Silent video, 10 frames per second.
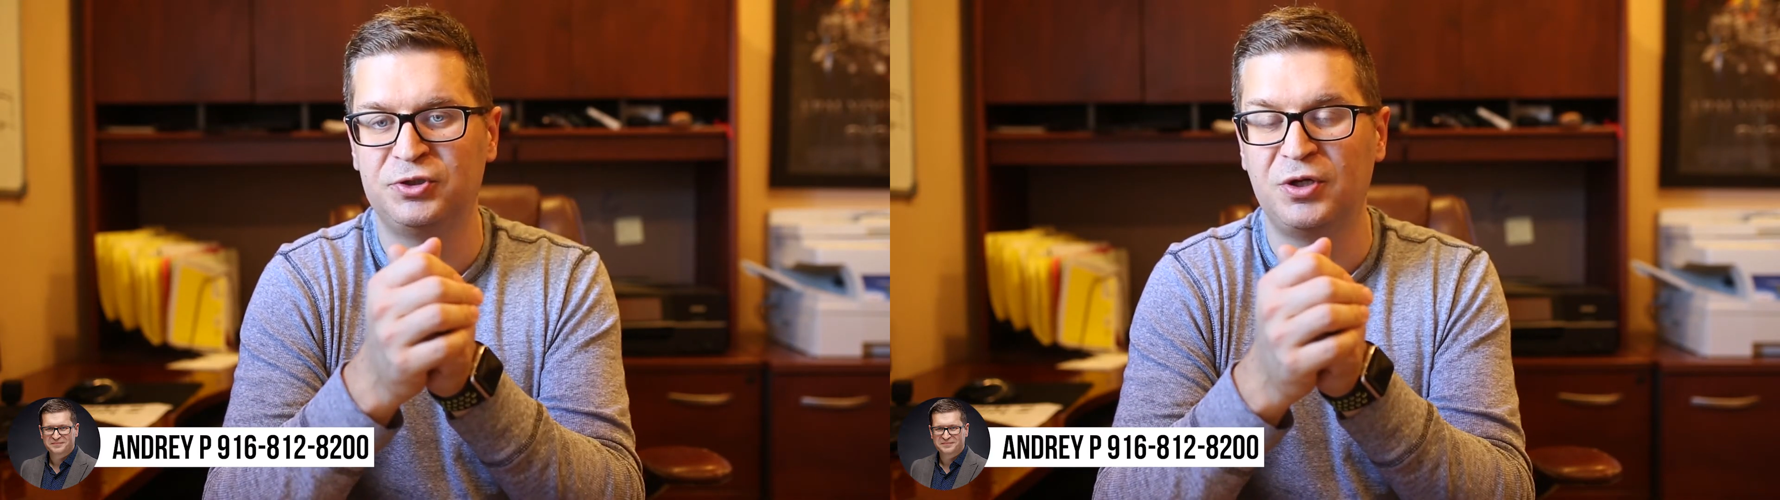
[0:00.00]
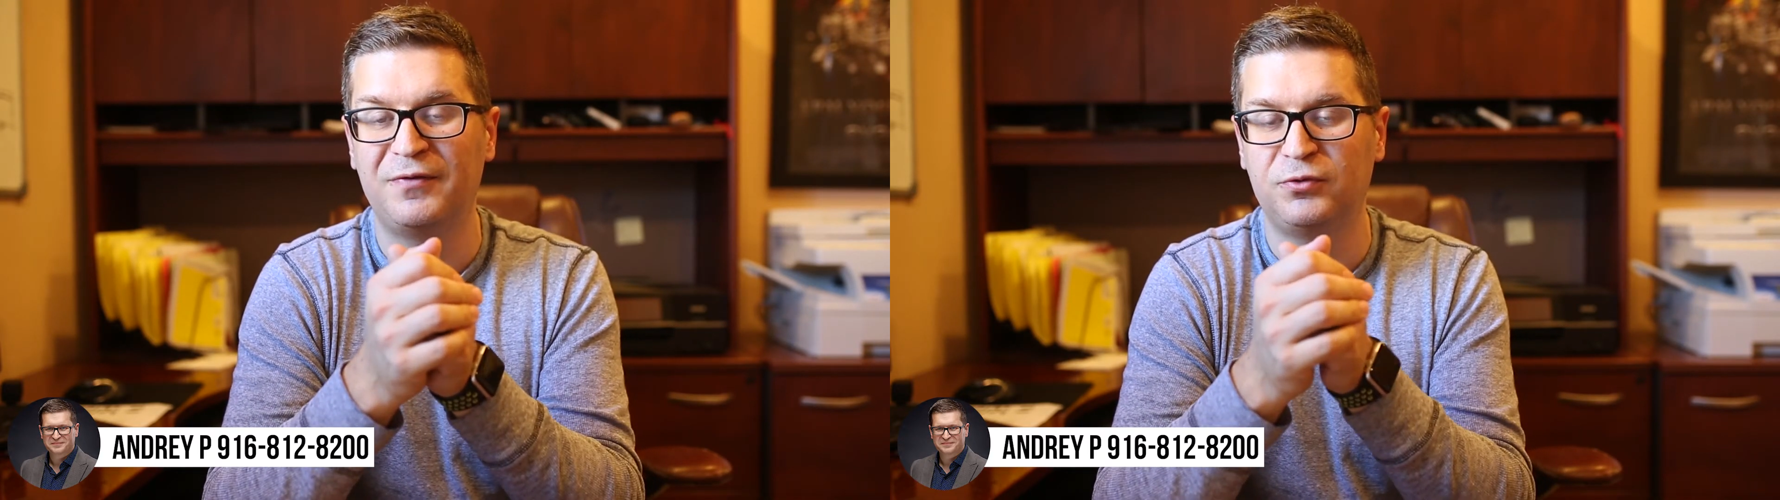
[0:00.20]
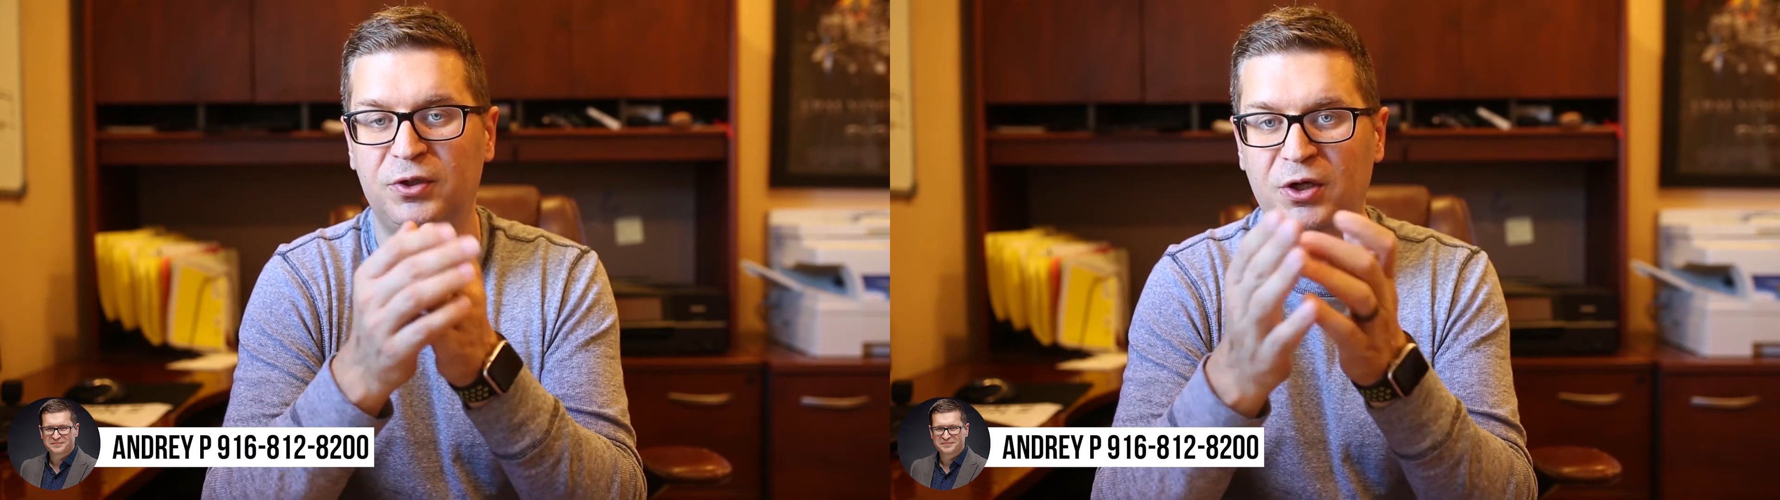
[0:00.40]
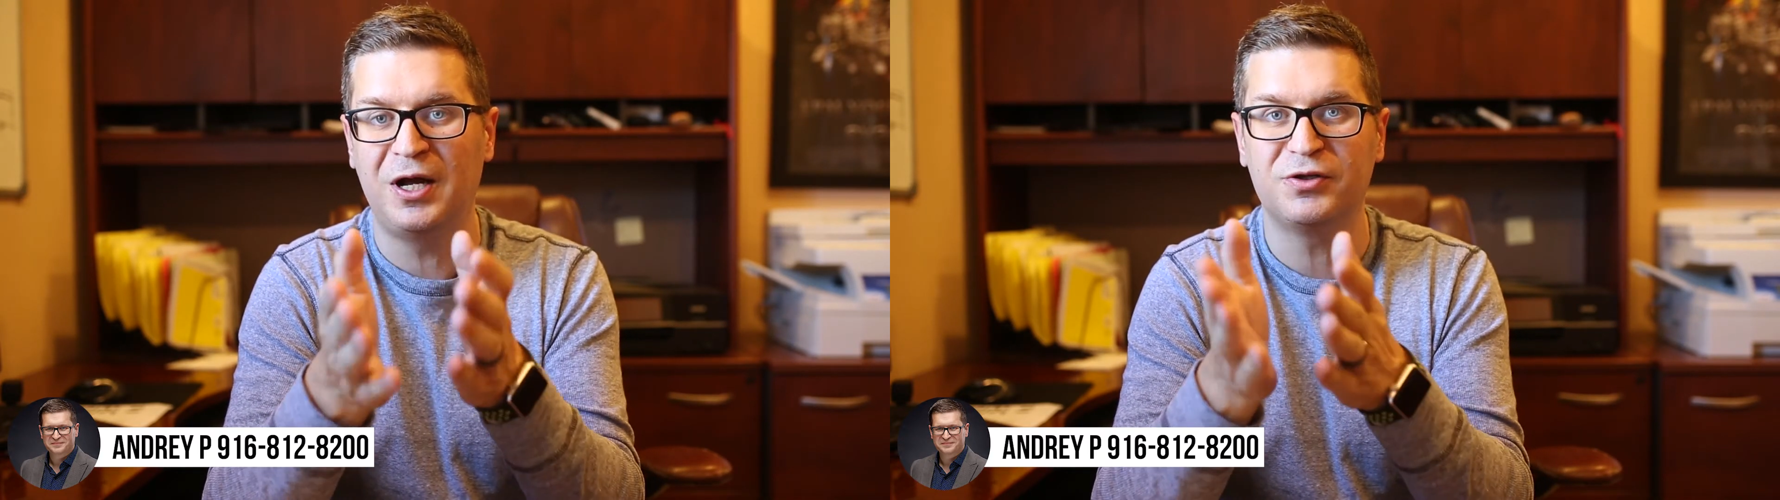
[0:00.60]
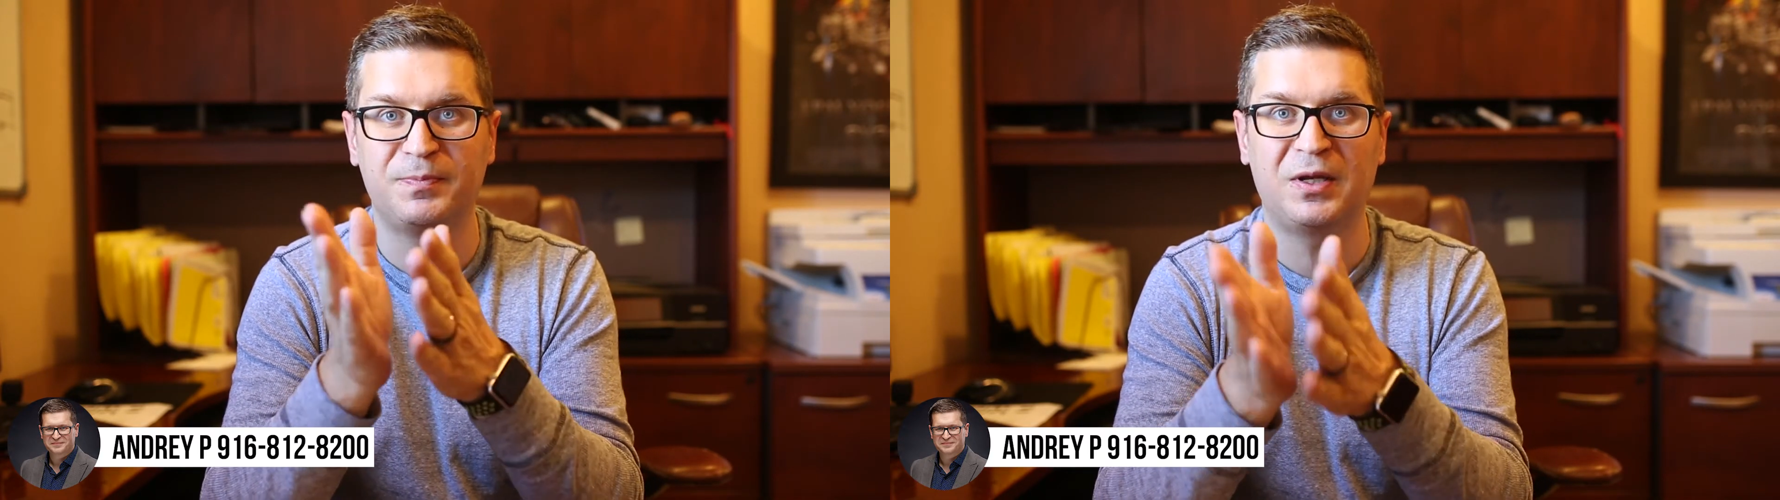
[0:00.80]
drive to their
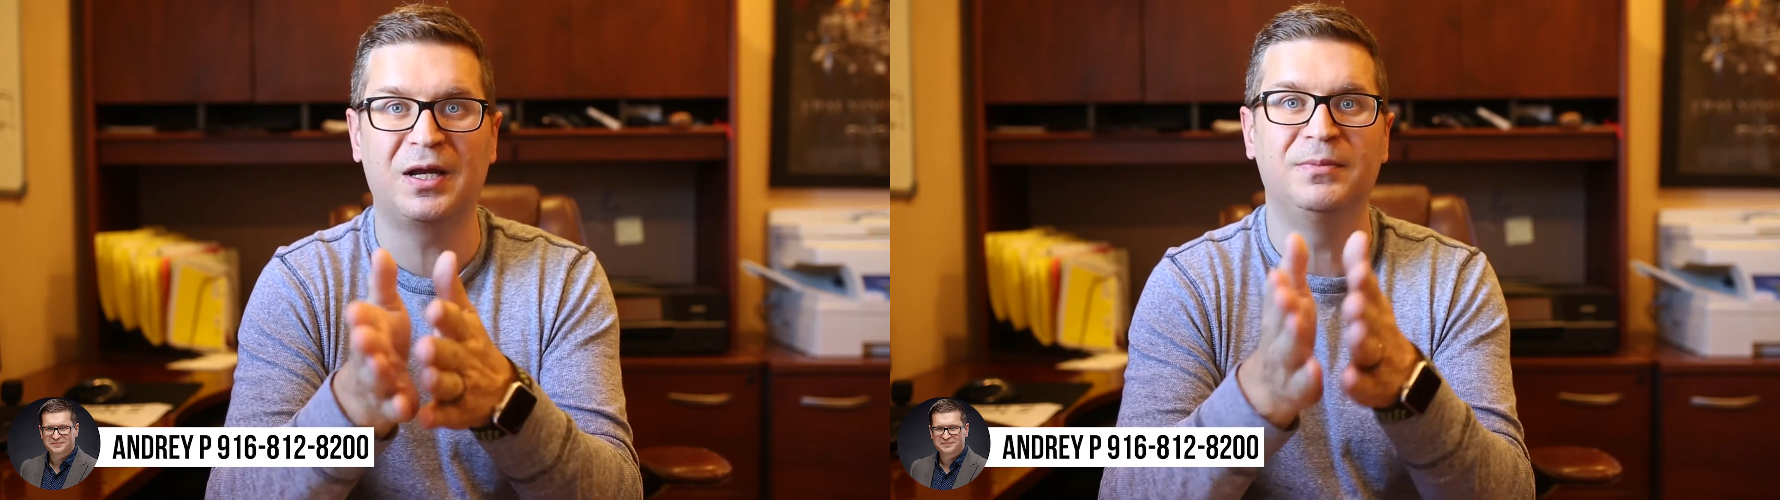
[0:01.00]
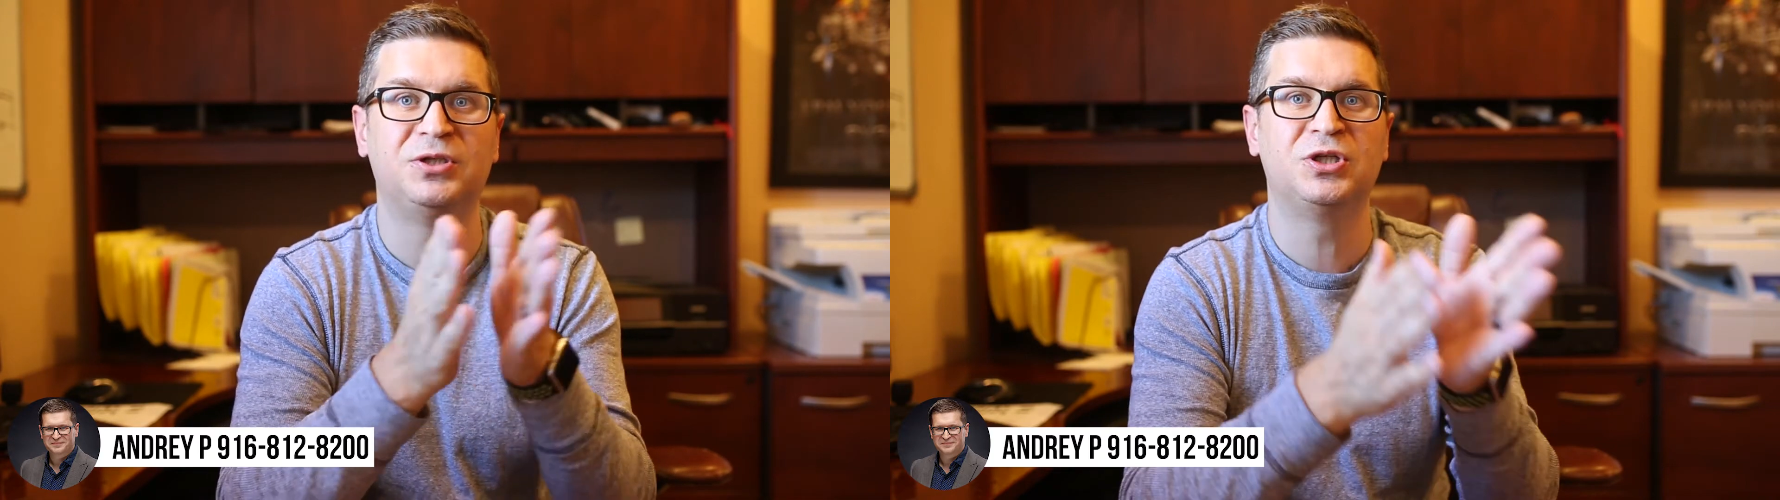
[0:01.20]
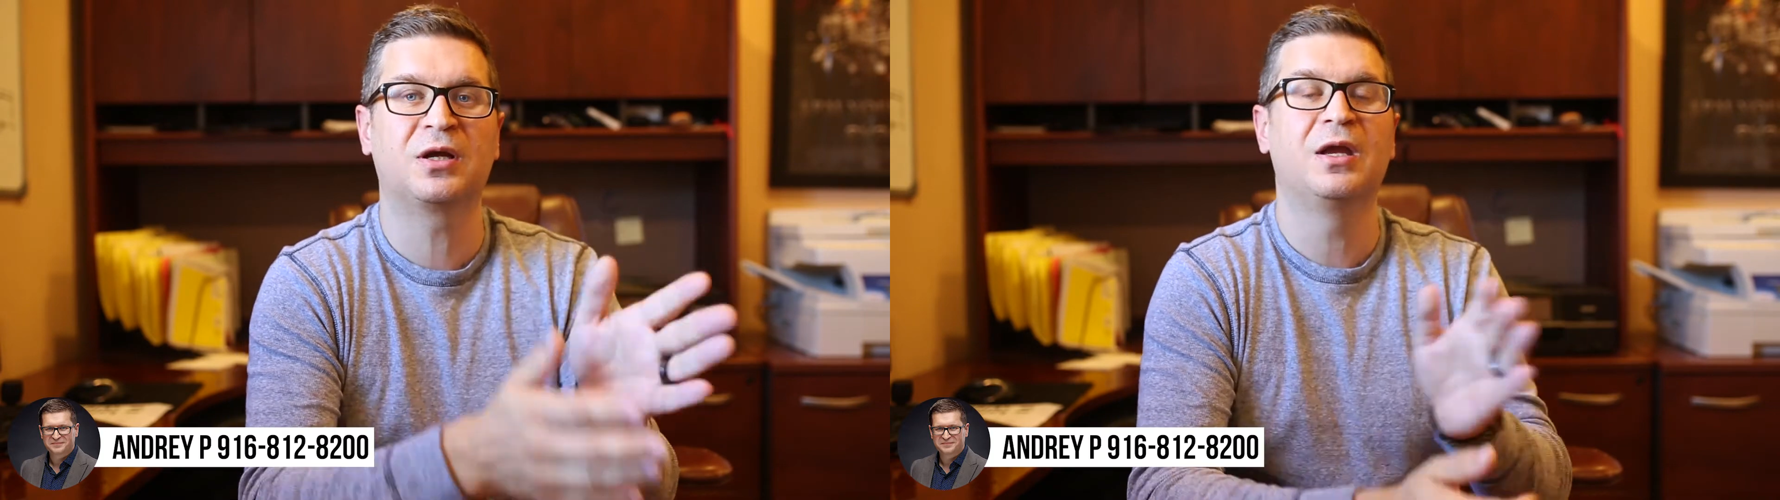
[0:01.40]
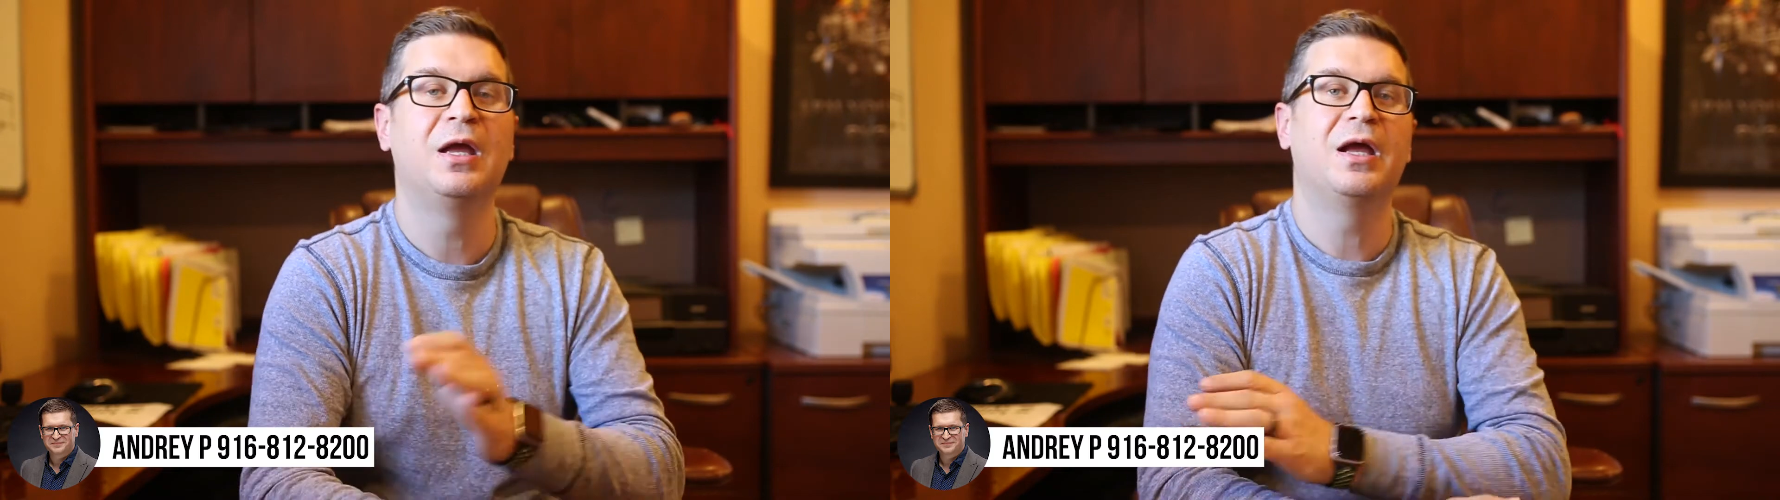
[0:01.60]
house, pick up the check,